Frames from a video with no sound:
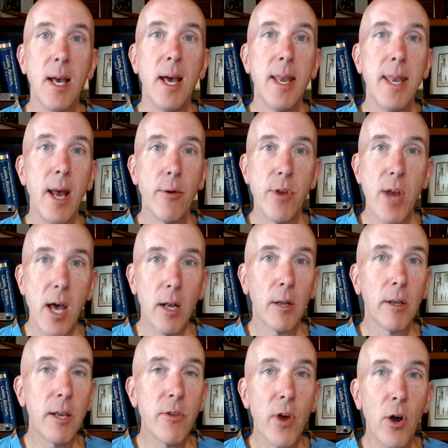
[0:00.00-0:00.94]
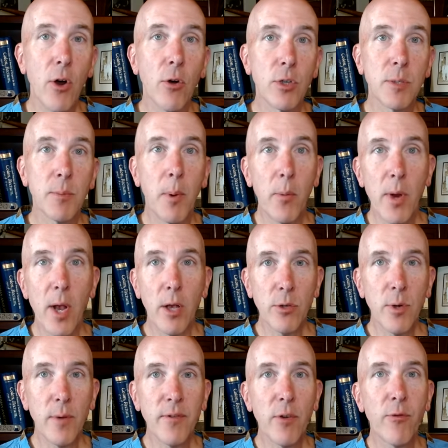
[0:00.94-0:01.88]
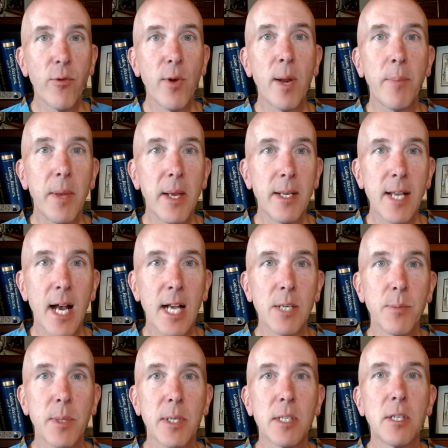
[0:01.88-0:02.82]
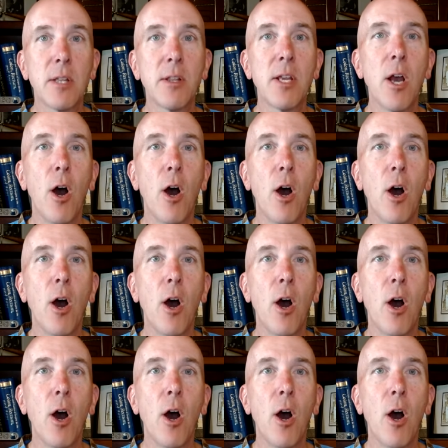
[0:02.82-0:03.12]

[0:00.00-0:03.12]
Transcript: Now, not only those, but we also have to free up the attachments to the